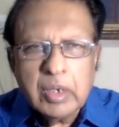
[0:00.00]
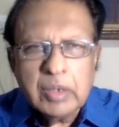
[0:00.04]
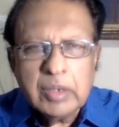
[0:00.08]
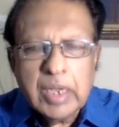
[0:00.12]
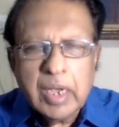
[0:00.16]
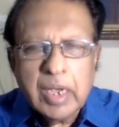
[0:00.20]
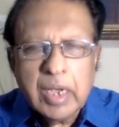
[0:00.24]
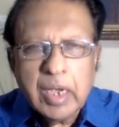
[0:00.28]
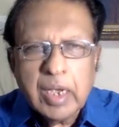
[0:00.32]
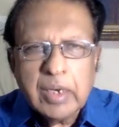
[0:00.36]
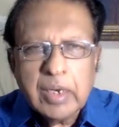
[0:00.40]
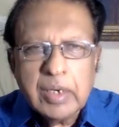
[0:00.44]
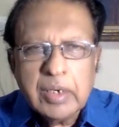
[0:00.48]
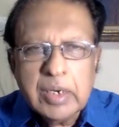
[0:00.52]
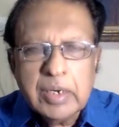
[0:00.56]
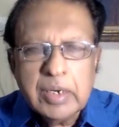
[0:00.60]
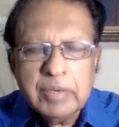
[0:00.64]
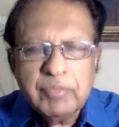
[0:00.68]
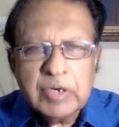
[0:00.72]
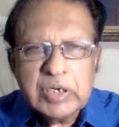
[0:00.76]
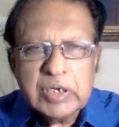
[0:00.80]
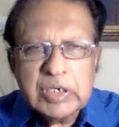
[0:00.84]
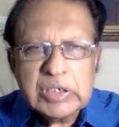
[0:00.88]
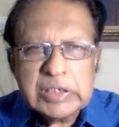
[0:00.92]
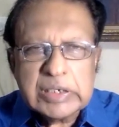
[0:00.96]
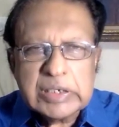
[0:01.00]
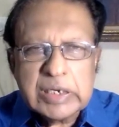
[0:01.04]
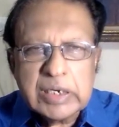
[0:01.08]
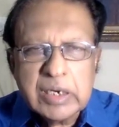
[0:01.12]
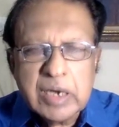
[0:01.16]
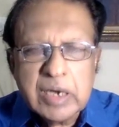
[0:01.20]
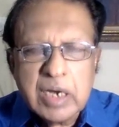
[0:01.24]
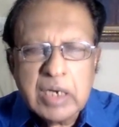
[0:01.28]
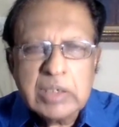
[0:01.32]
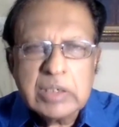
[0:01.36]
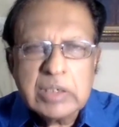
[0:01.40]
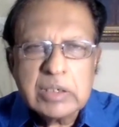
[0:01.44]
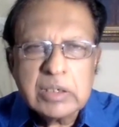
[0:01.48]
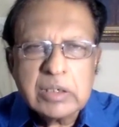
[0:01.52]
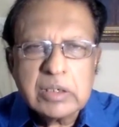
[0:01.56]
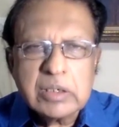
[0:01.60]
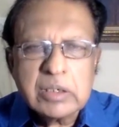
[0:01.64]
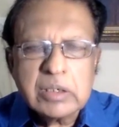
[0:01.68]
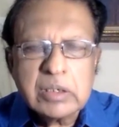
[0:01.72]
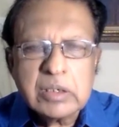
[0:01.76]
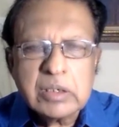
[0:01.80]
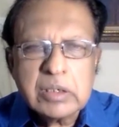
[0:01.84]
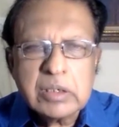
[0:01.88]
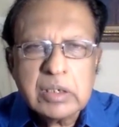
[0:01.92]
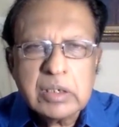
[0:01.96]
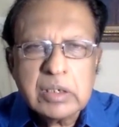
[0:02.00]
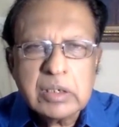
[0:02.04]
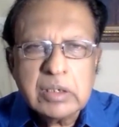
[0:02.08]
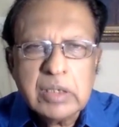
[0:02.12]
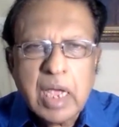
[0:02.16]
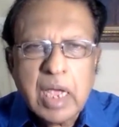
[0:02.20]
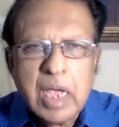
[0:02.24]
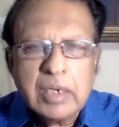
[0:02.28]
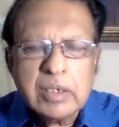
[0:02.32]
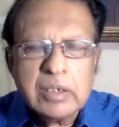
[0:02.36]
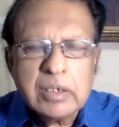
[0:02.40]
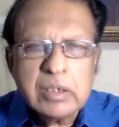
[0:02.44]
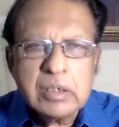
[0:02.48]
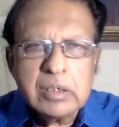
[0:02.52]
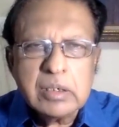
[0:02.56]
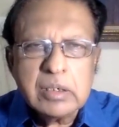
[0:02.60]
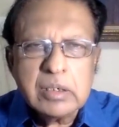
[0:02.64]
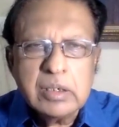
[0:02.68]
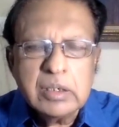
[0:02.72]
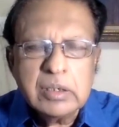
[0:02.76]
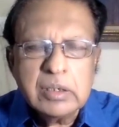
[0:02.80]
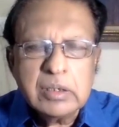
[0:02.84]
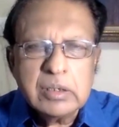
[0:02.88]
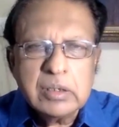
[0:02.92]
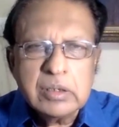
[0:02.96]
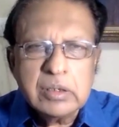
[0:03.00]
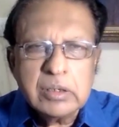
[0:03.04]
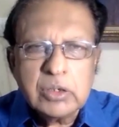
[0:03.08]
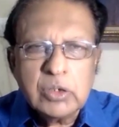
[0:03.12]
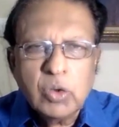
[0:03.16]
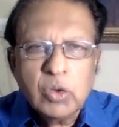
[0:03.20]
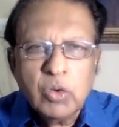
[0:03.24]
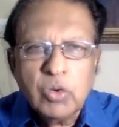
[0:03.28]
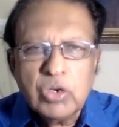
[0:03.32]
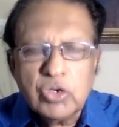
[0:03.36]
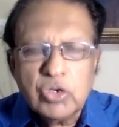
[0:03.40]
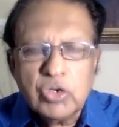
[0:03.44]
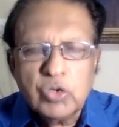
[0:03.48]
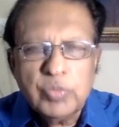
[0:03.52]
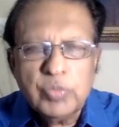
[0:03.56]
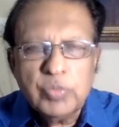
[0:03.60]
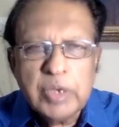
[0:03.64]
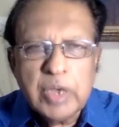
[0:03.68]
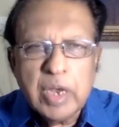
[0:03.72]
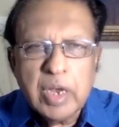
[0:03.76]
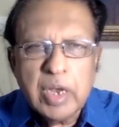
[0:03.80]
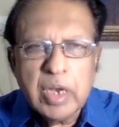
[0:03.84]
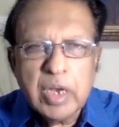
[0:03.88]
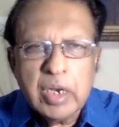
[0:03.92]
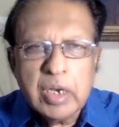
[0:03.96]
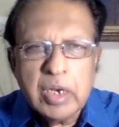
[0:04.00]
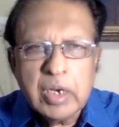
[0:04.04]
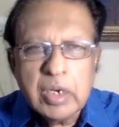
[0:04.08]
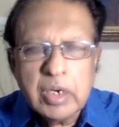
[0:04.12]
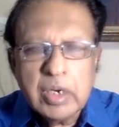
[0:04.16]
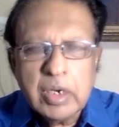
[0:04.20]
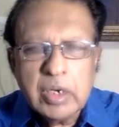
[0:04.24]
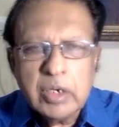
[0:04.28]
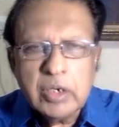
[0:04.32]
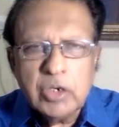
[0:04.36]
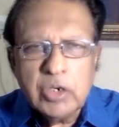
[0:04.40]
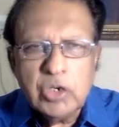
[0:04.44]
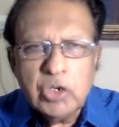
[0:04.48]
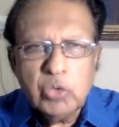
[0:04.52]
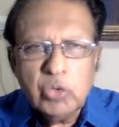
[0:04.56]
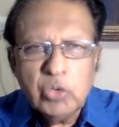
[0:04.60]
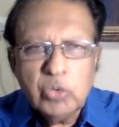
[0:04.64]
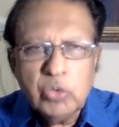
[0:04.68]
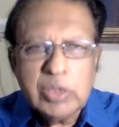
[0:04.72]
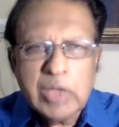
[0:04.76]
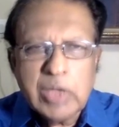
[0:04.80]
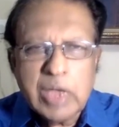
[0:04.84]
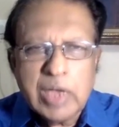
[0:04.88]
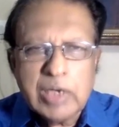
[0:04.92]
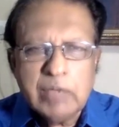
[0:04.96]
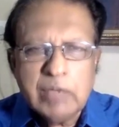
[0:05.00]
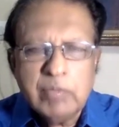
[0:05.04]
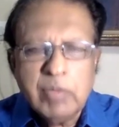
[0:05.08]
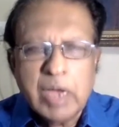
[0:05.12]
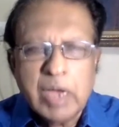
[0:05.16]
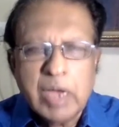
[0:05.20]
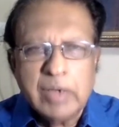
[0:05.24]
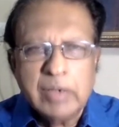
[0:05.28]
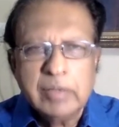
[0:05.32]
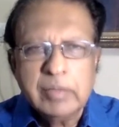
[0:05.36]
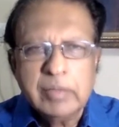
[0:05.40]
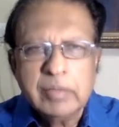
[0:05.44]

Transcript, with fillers: they had given signals that this is going to be a new Taliban,